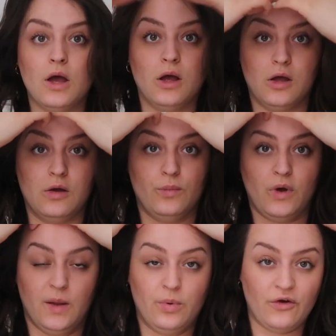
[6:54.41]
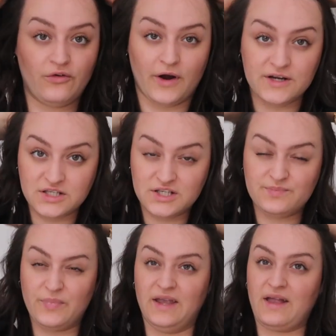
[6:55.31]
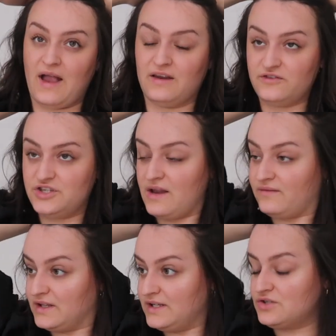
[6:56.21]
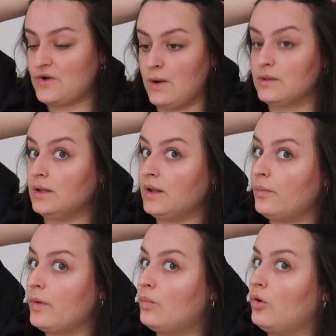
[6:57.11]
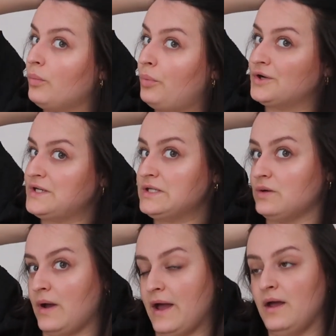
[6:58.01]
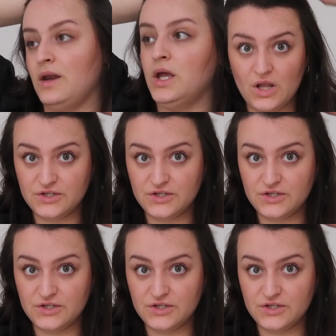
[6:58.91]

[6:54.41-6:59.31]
I prefer it to just be kind of generally straight with a little bit more body to it.